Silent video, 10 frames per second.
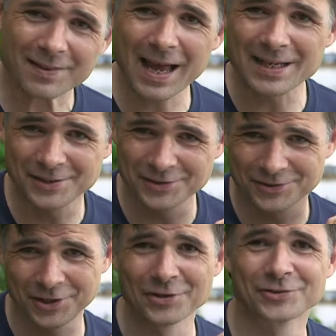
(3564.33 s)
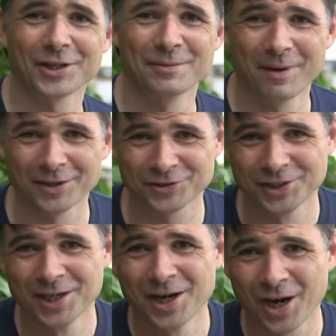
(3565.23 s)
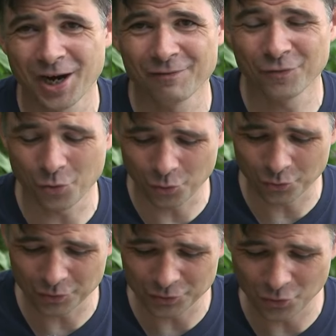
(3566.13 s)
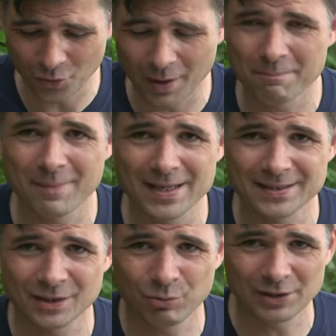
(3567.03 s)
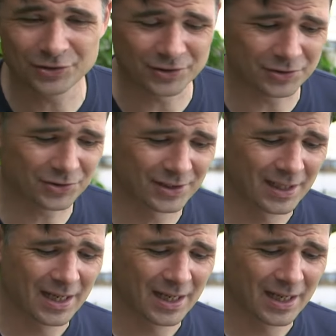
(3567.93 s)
Thank you so much for all your amazing questions.